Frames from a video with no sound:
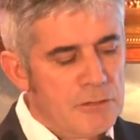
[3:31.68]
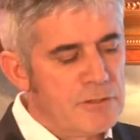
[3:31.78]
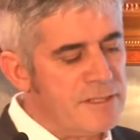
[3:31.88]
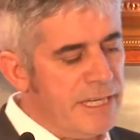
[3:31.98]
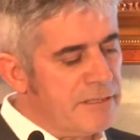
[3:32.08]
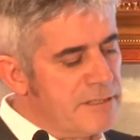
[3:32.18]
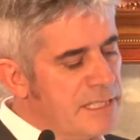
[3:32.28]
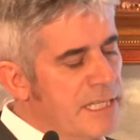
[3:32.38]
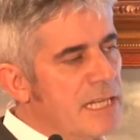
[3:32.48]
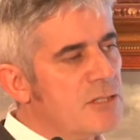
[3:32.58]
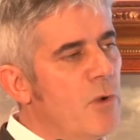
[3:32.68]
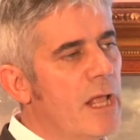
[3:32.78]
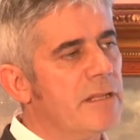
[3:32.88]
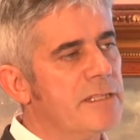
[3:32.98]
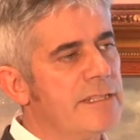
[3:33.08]
The second thing as
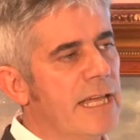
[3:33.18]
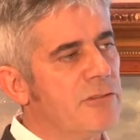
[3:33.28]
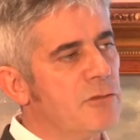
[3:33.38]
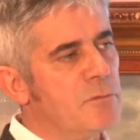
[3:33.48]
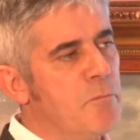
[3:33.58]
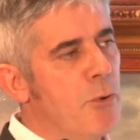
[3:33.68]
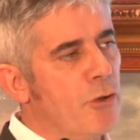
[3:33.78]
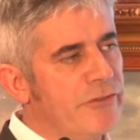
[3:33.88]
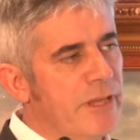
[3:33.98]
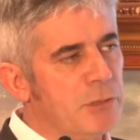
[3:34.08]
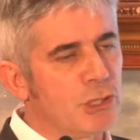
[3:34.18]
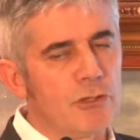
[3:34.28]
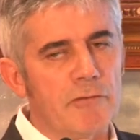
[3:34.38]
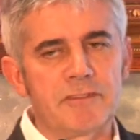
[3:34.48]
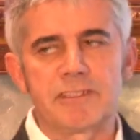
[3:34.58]
well is that the perception
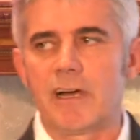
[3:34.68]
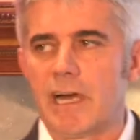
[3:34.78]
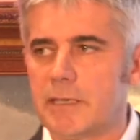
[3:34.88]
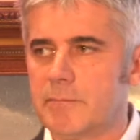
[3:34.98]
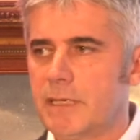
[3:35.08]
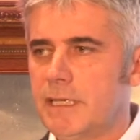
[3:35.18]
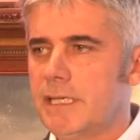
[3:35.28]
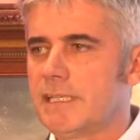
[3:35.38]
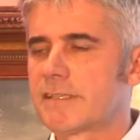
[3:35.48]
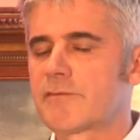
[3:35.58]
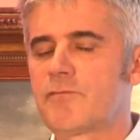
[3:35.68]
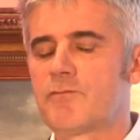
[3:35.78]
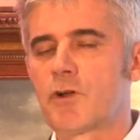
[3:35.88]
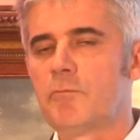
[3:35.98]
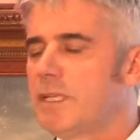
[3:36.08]
of time
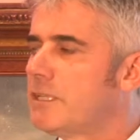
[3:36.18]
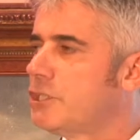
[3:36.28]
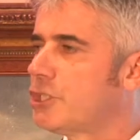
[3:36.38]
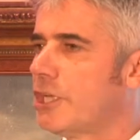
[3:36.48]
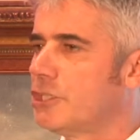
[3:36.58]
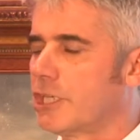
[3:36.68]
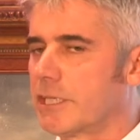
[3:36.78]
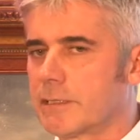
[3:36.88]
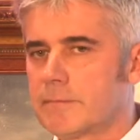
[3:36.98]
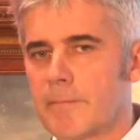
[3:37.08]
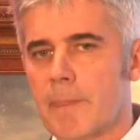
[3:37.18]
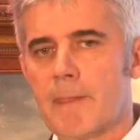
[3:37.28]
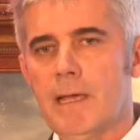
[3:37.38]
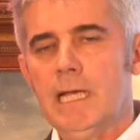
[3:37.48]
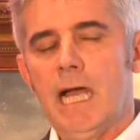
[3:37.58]
is completely changing.
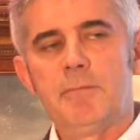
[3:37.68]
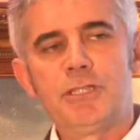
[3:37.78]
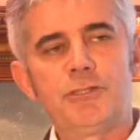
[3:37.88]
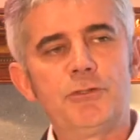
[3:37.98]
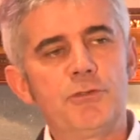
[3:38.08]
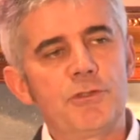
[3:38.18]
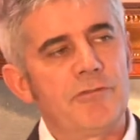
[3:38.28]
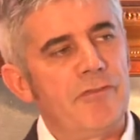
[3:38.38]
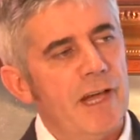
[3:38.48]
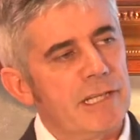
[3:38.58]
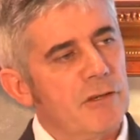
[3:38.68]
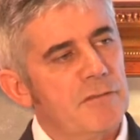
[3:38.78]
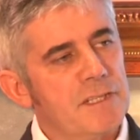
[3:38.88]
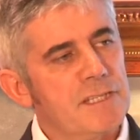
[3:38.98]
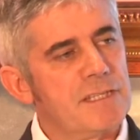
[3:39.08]
I mean, due to the fact
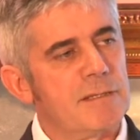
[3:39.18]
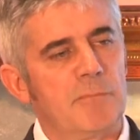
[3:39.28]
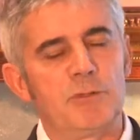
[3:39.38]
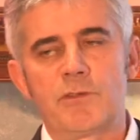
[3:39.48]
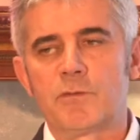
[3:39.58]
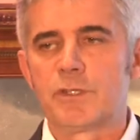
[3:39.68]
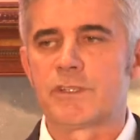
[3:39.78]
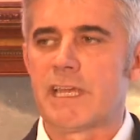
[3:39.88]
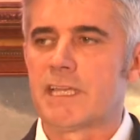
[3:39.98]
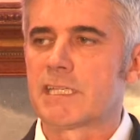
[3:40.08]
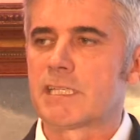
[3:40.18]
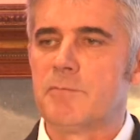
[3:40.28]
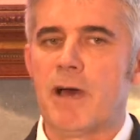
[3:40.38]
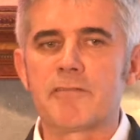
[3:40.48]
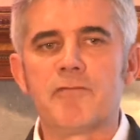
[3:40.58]
of this, I would say,
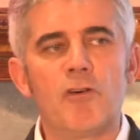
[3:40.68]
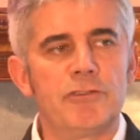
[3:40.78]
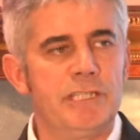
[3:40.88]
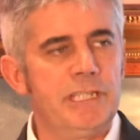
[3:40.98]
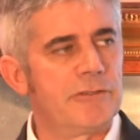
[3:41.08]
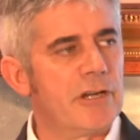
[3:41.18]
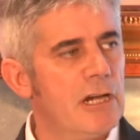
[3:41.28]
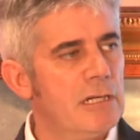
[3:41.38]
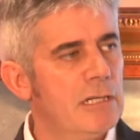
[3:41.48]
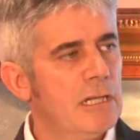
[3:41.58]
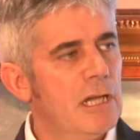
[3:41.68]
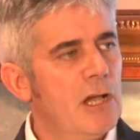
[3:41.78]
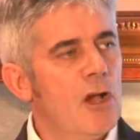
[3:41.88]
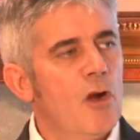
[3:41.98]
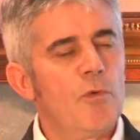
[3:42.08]
smartphone era,
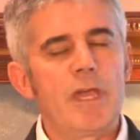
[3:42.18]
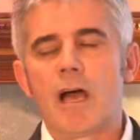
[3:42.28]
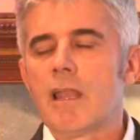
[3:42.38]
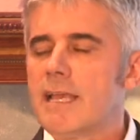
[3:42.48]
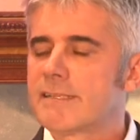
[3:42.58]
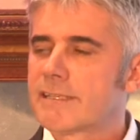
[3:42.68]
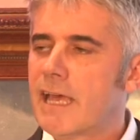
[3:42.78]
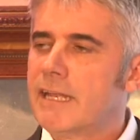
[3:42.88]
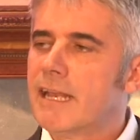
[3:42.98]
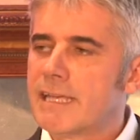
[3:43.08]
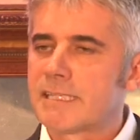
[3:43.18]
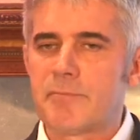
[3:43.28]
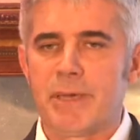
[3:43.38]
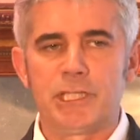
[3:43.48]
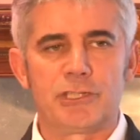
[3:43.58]
we are less and less
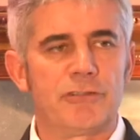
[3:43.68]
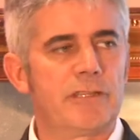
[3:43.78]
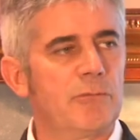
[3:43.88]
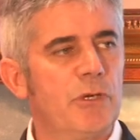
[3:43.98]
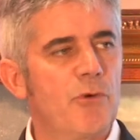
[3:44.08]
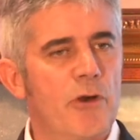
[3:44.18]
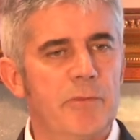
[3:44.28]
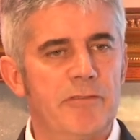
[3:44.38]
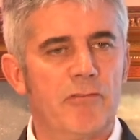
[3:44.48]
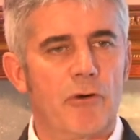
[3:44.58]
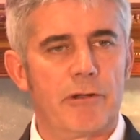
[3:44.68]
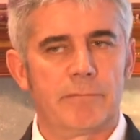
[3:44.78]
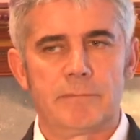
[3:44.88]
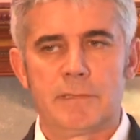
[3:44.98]
patient than we were before.